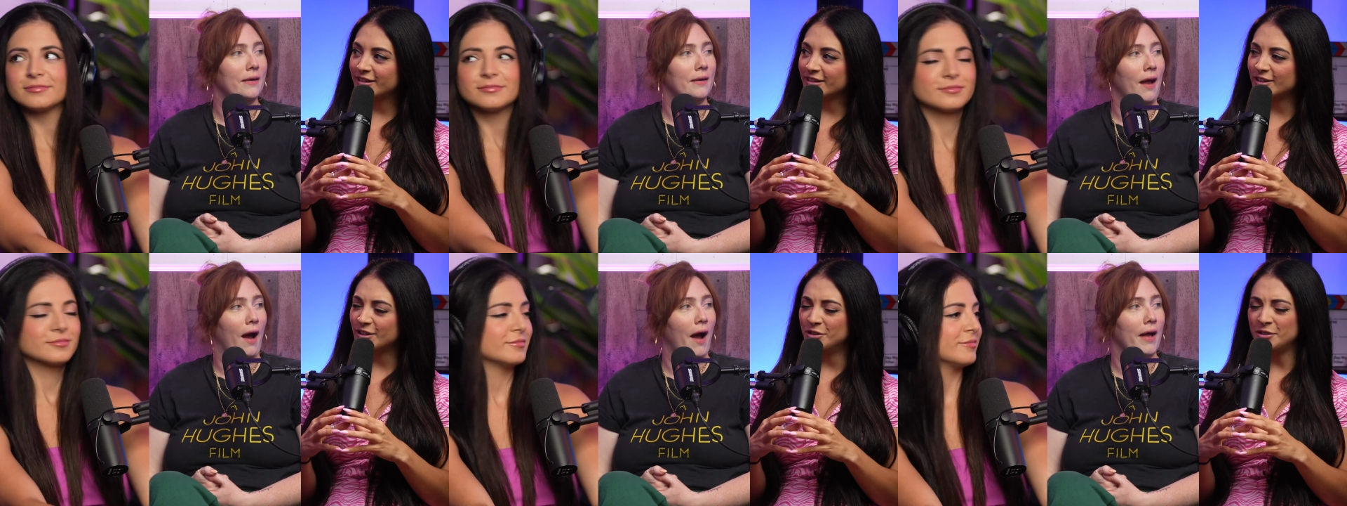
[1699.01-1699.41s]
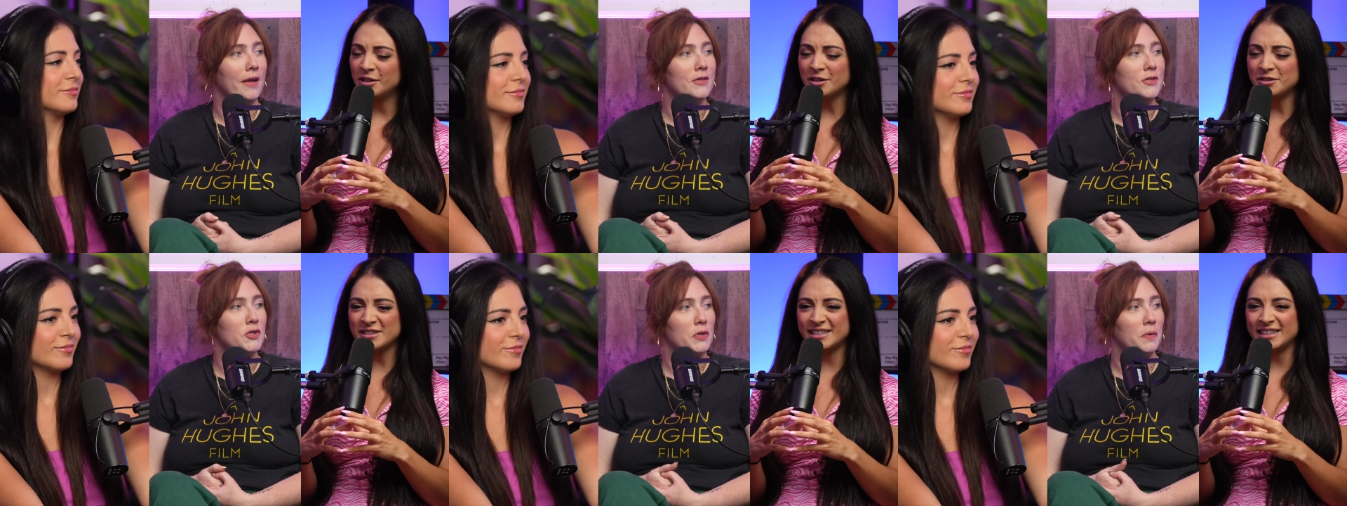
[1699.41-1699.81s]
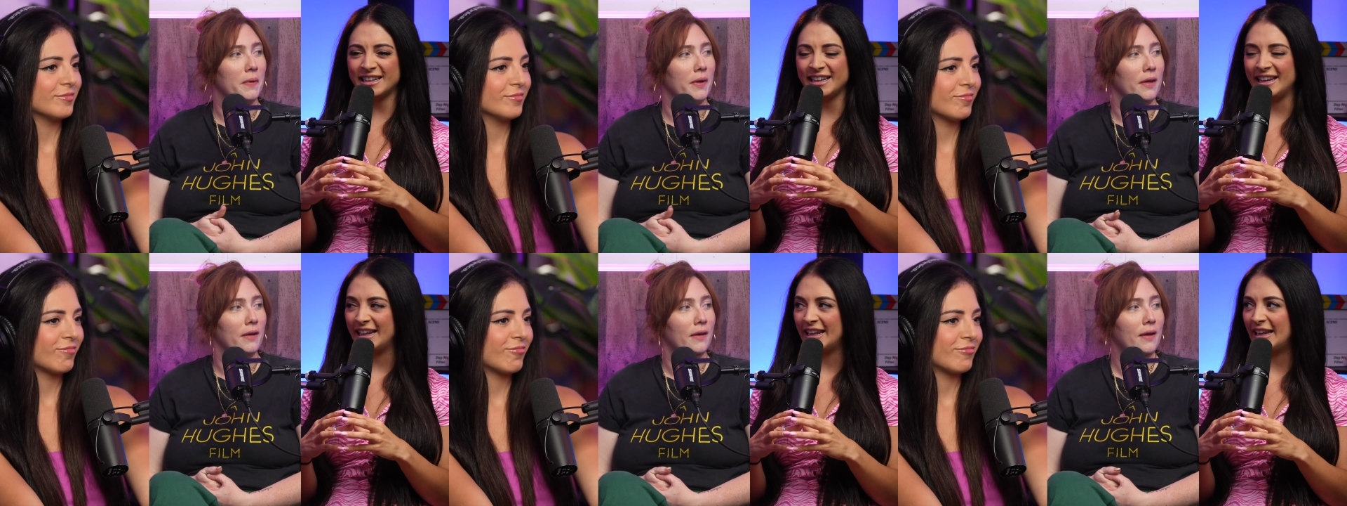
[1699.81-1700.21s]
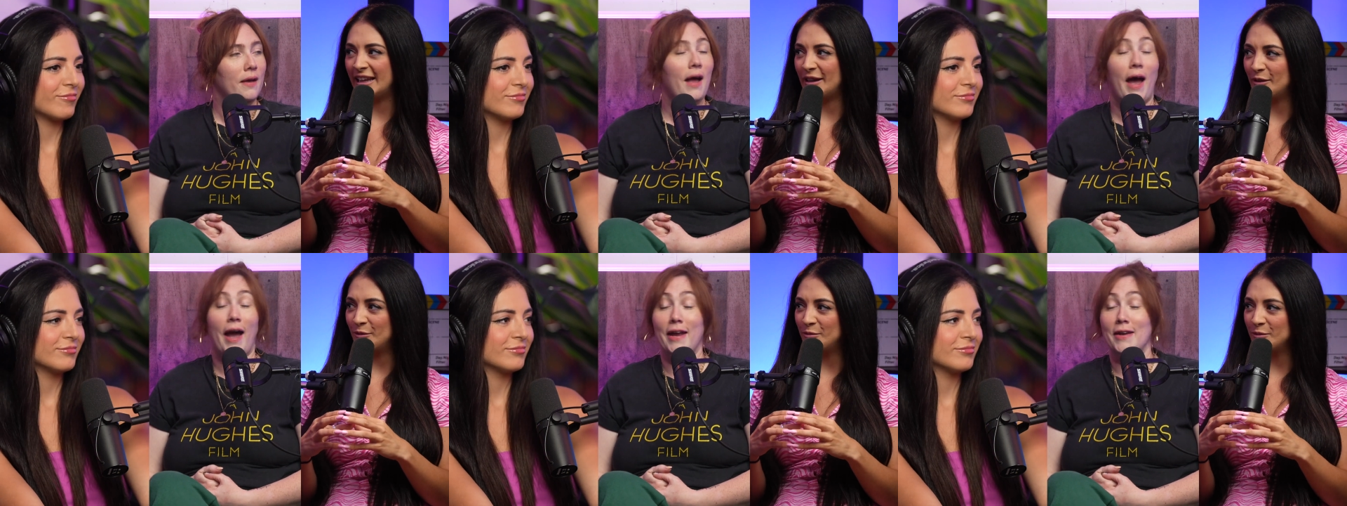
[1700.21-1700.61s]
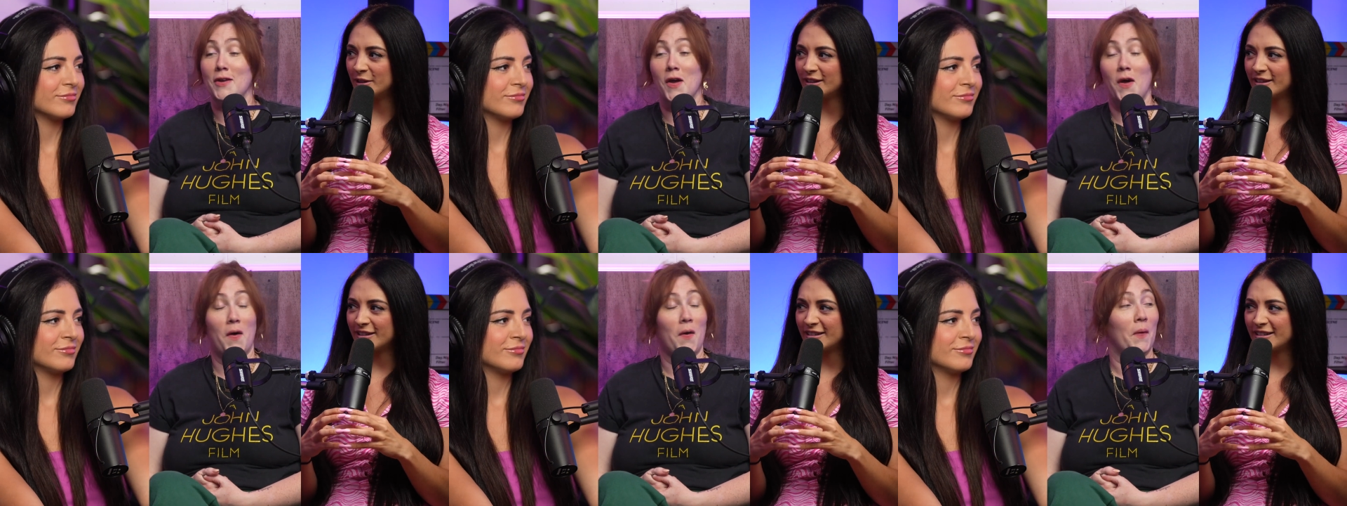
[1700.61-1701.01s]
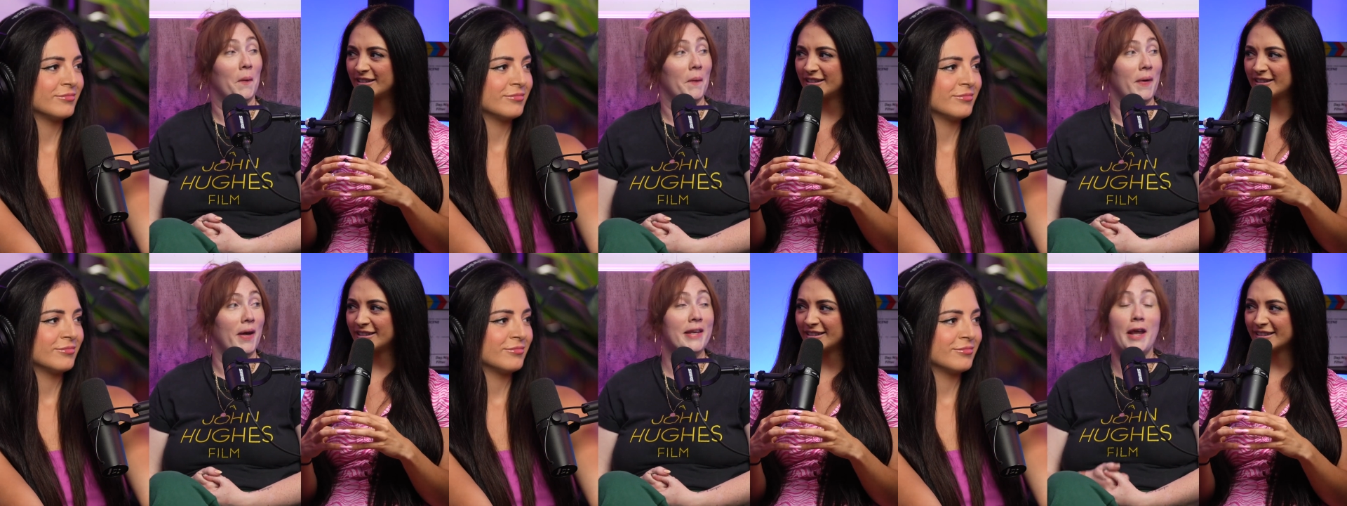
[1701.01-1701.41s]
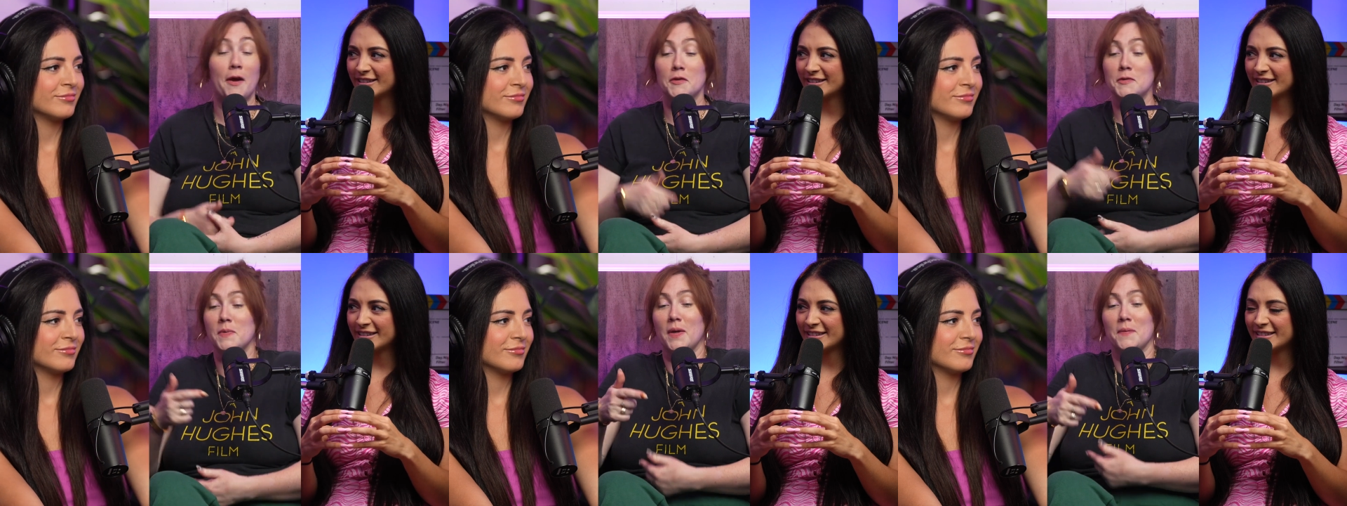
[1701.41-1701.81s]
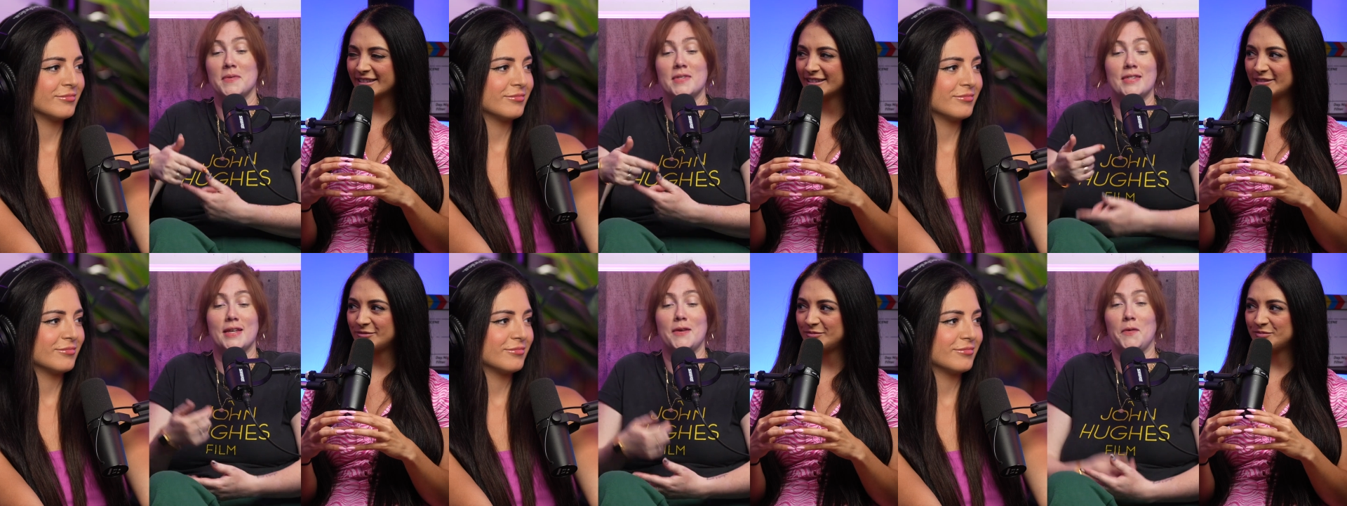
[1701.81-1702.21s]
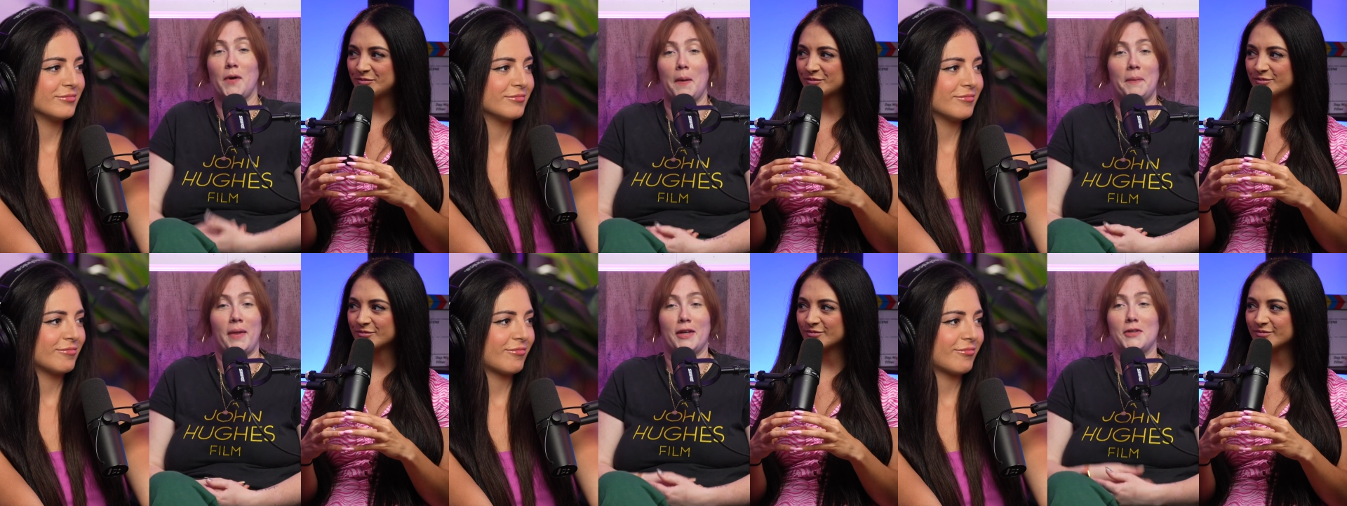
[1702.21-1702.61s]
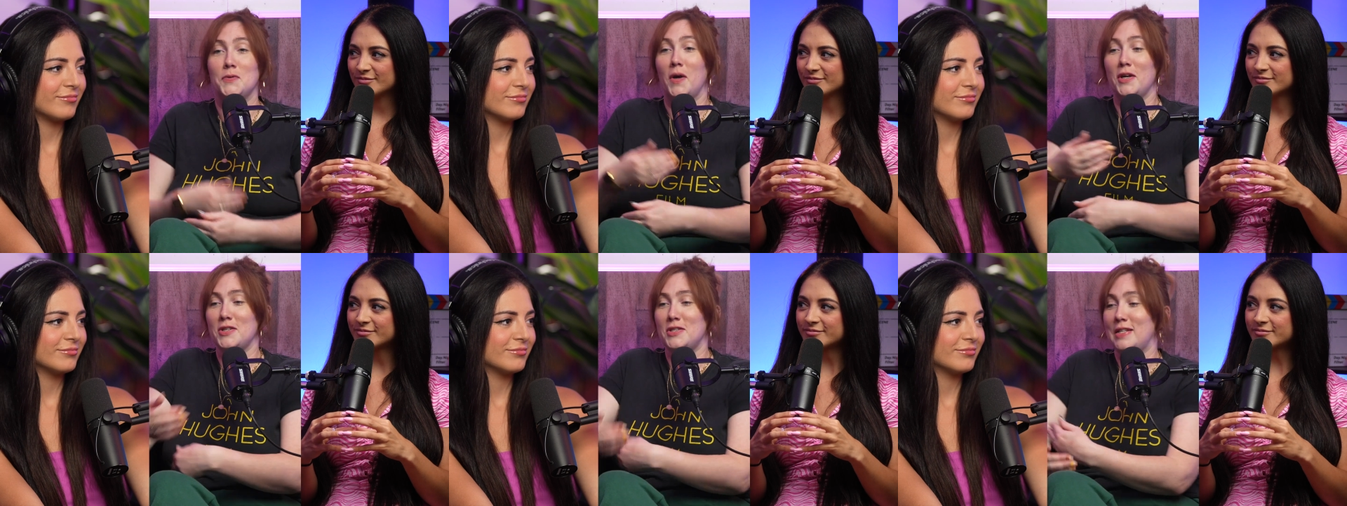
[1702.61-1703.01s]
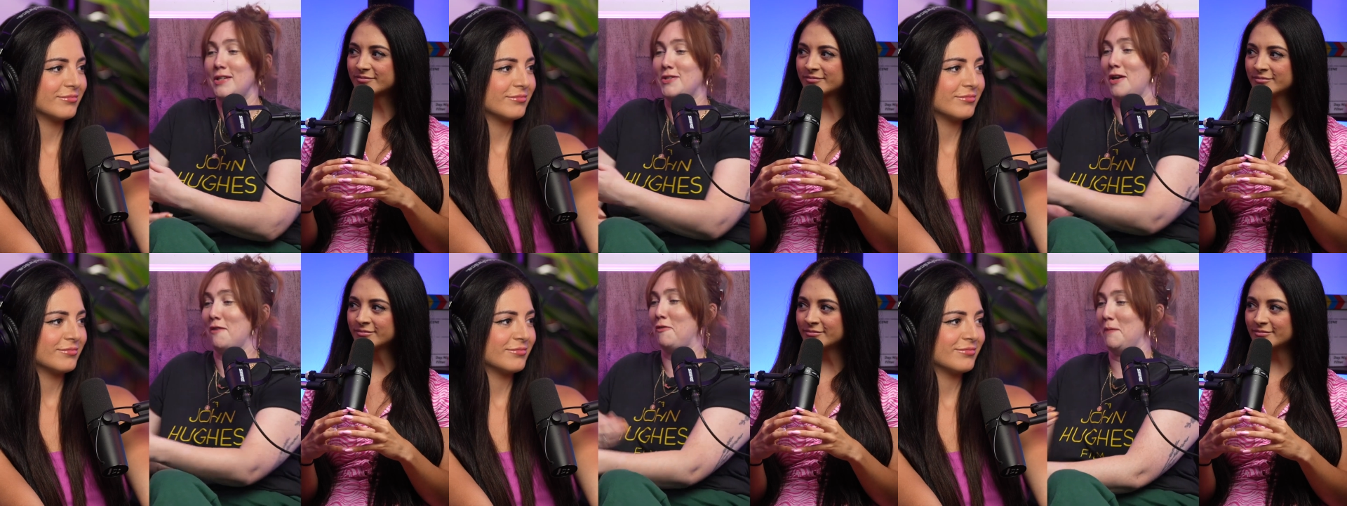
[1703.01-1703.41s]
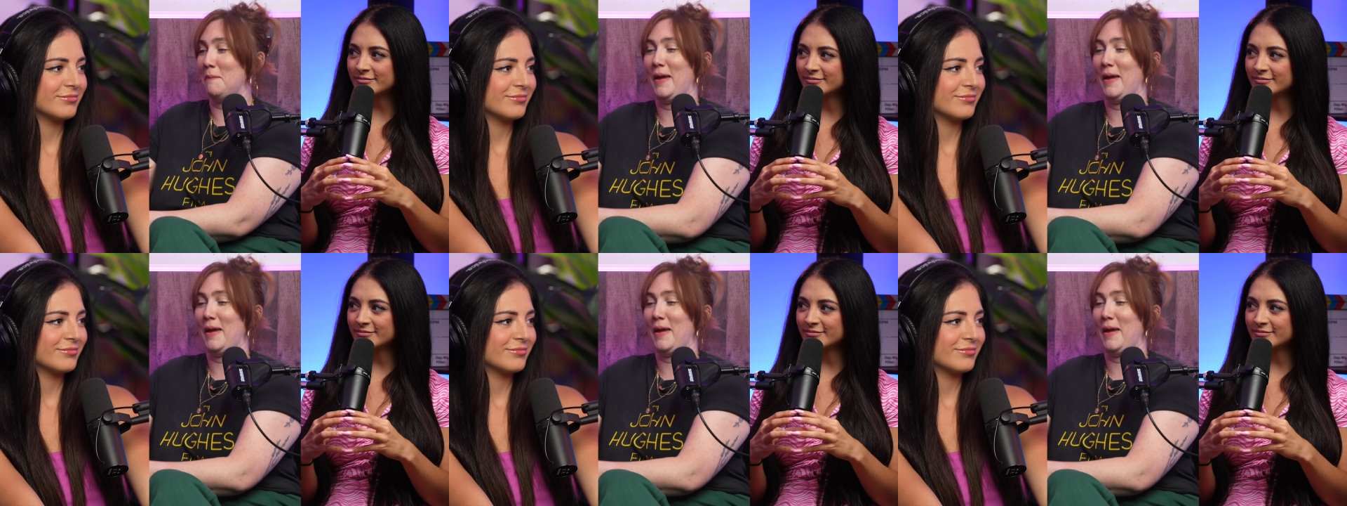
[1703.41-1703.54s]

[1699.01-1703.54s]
Speaker 1: Not Kudos to it. him. I know. And now it's become this thing where I'm like, do I just teach every